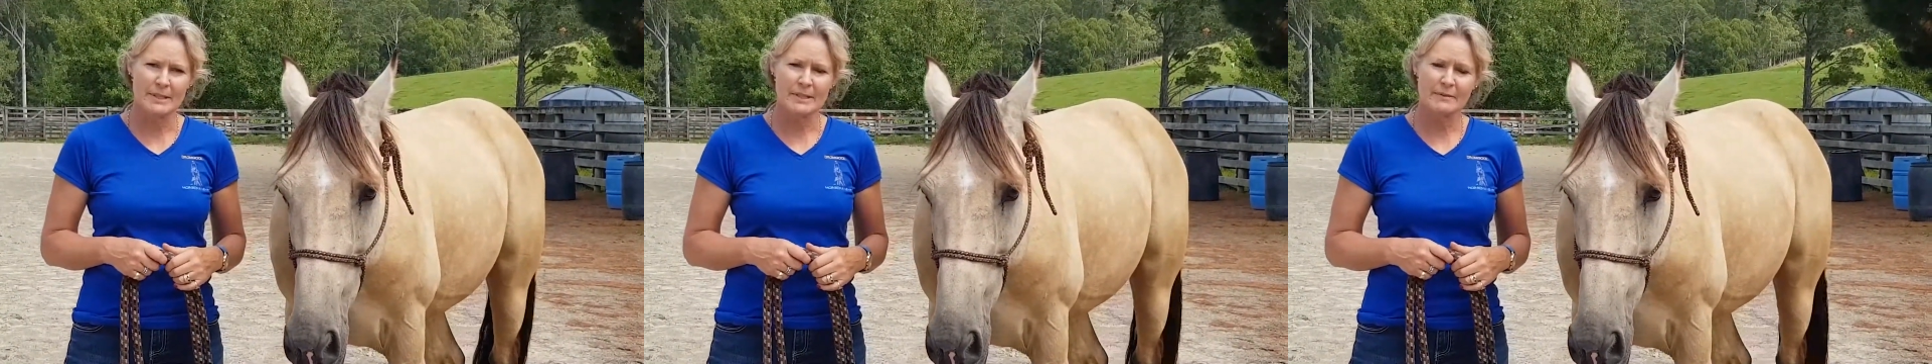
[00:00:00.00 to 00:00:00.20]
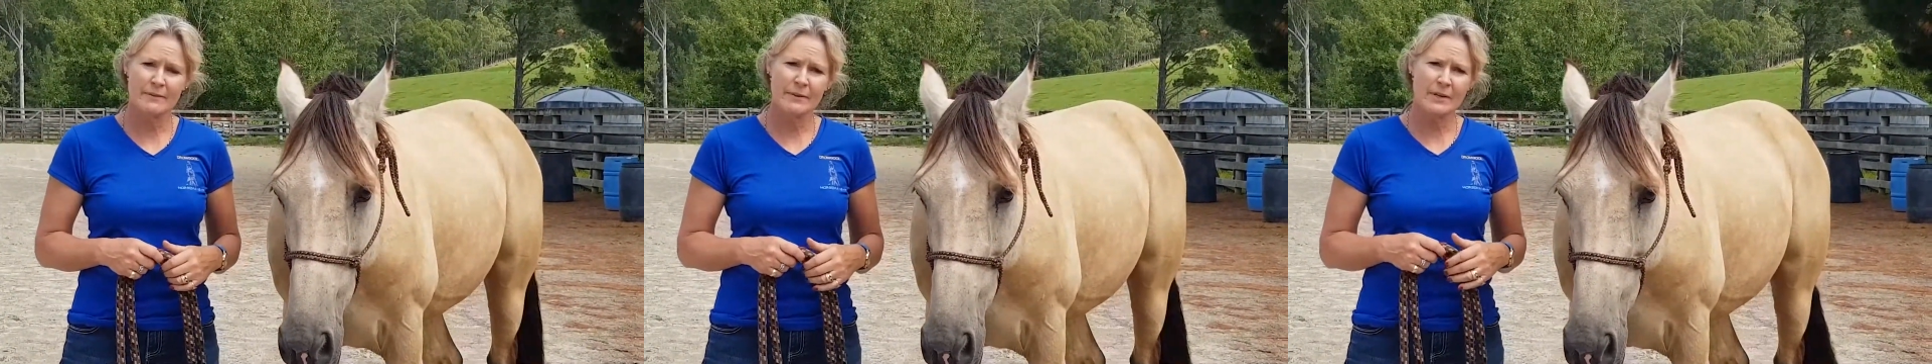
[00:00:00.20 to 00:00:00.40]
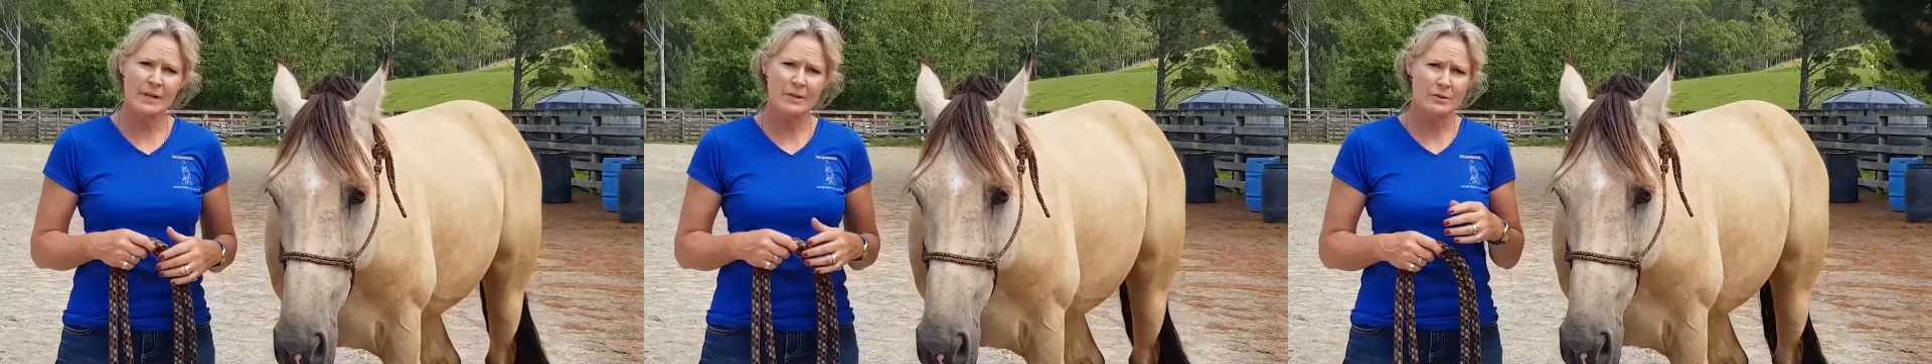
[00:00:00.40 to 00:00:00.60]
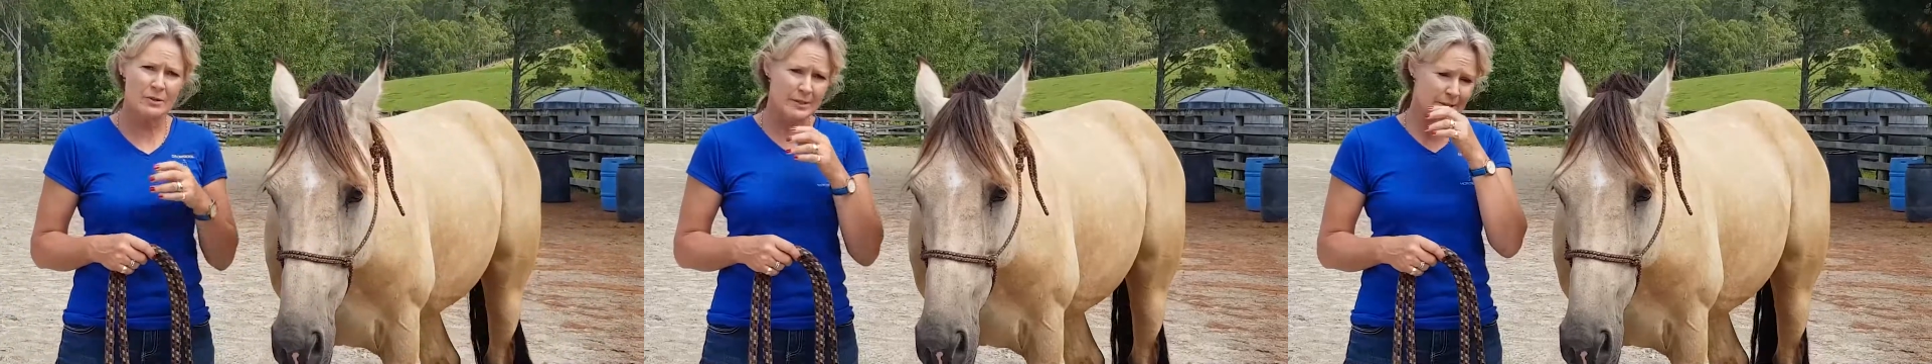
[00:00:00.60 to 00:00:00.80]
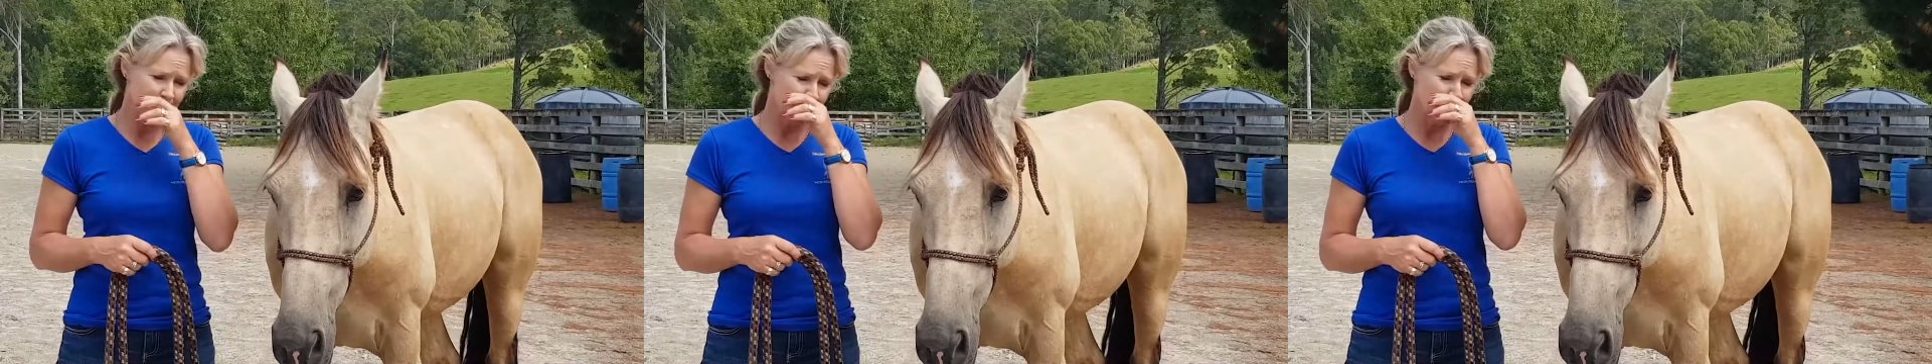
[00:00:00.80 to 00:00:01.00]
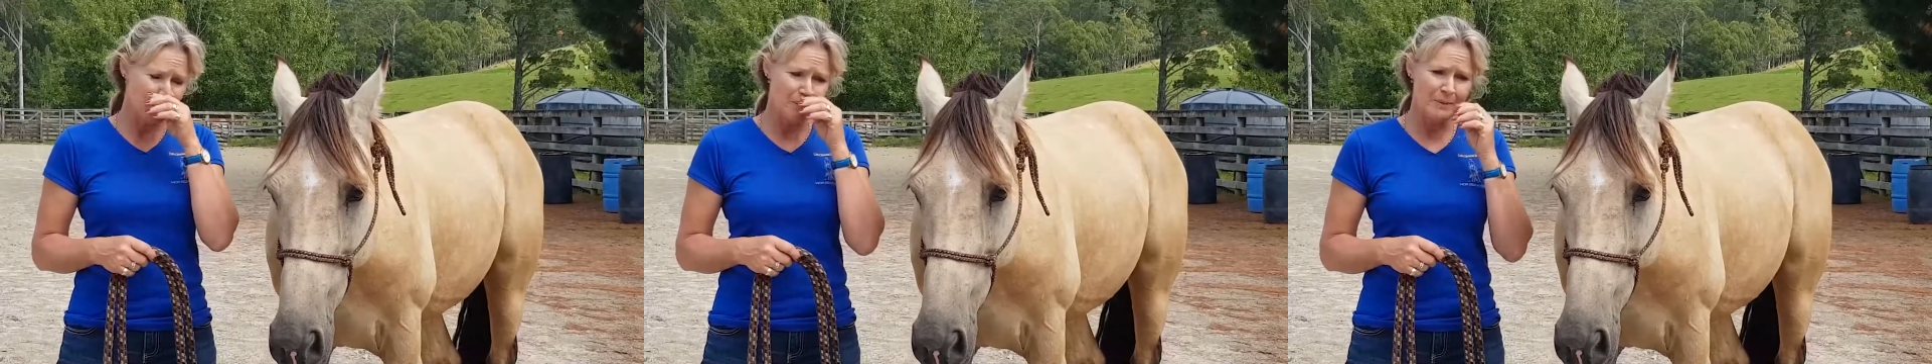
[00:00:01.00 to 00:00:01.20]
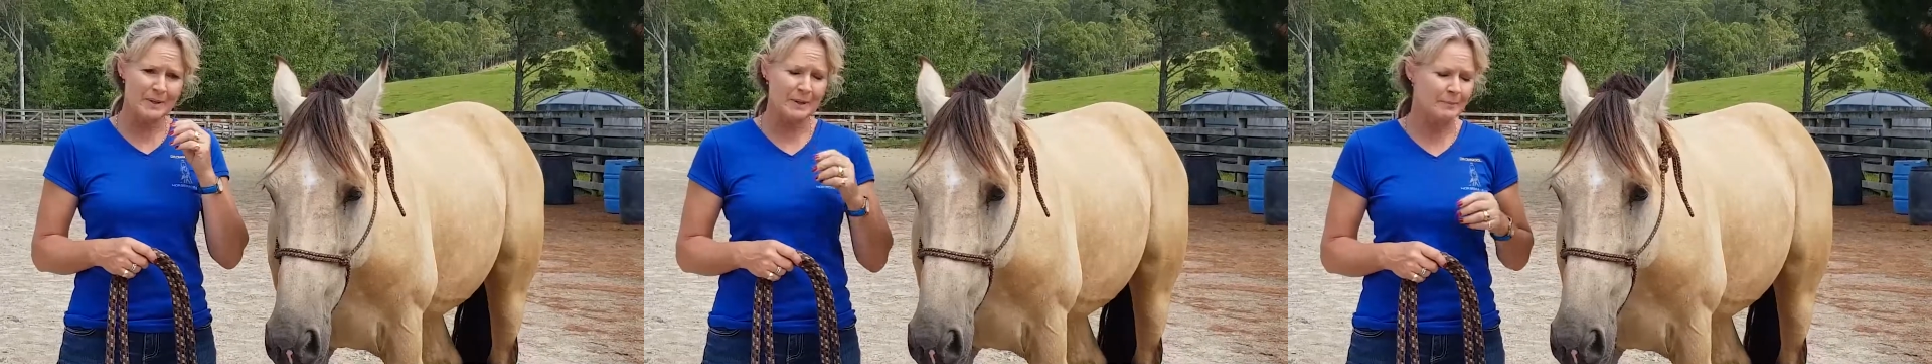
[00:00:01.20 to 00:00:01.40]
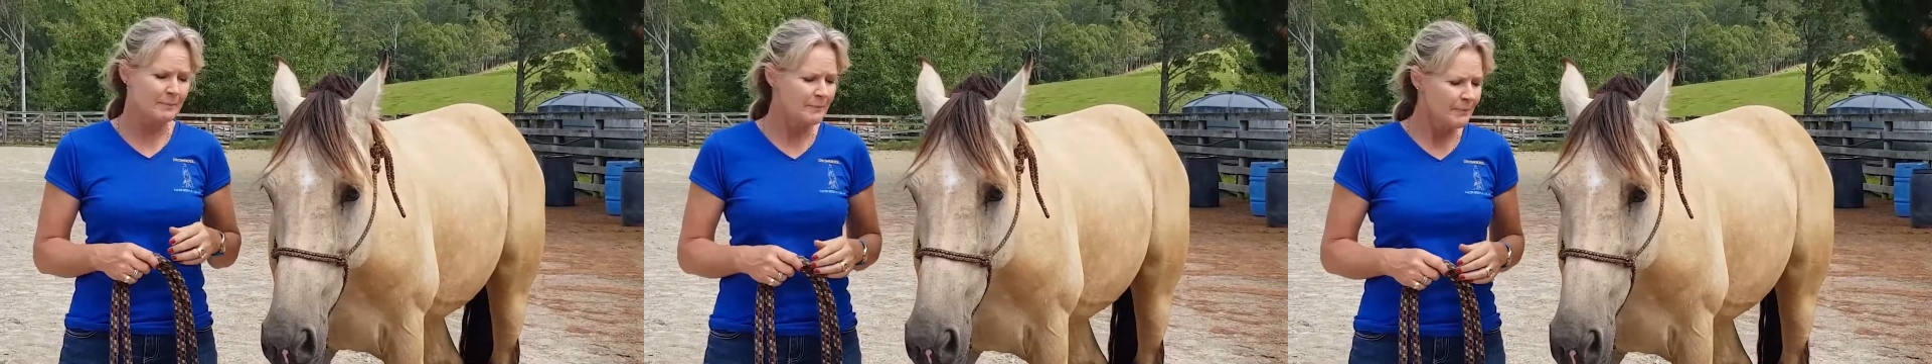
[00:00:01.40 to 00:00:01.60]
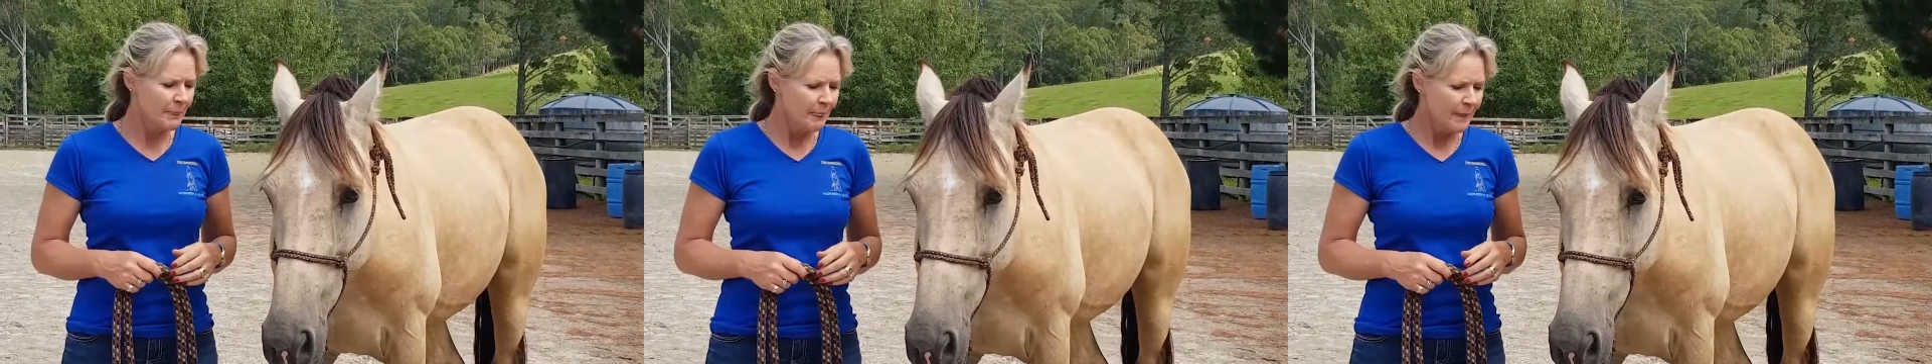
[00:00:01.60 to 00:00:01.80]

It's a very interesting phenomenon.